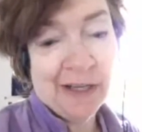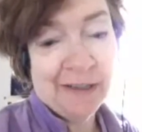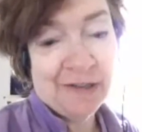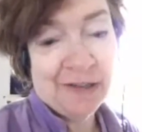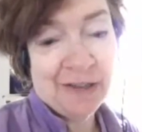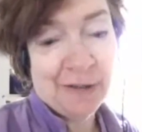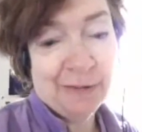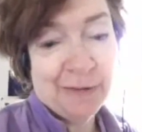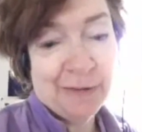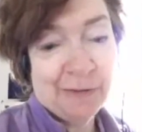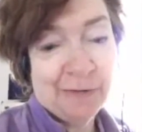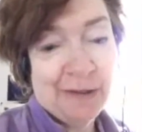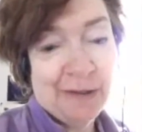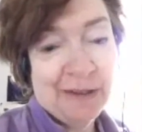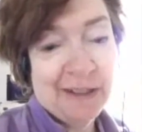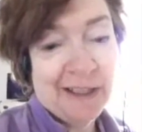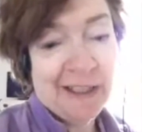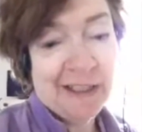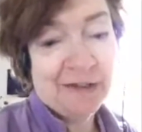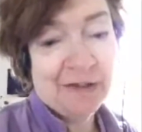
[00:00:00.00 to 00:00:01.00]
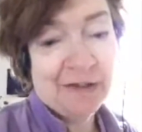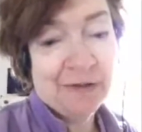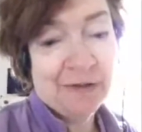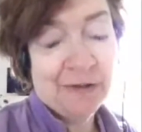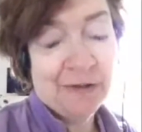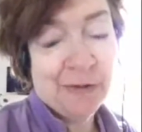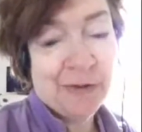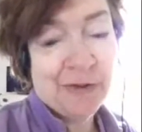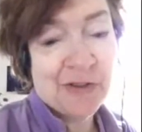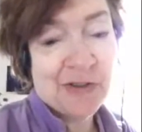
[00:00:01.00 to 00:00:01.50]
She was feeling like she was
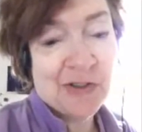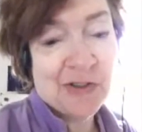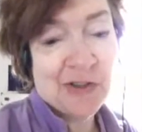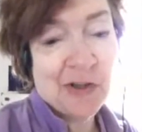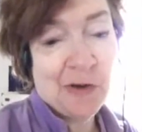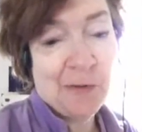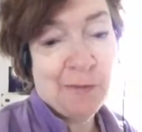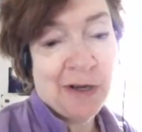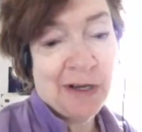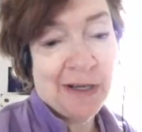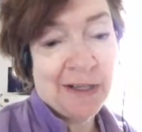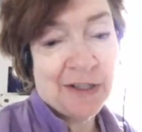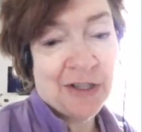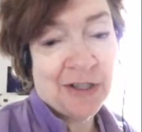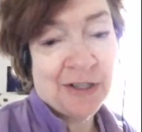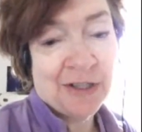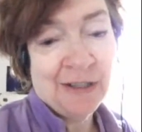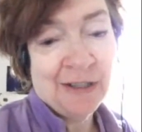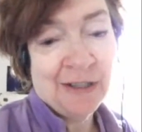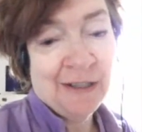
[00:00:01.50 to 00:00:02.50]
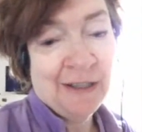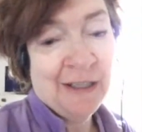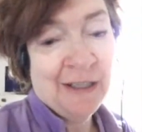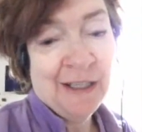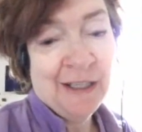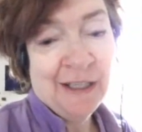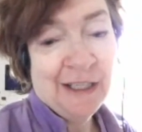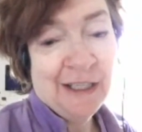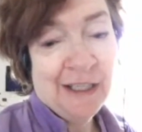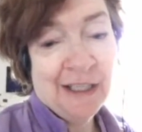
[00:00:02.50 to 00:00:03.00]
doing so much,
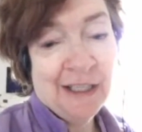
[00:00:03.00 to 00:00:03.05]
and it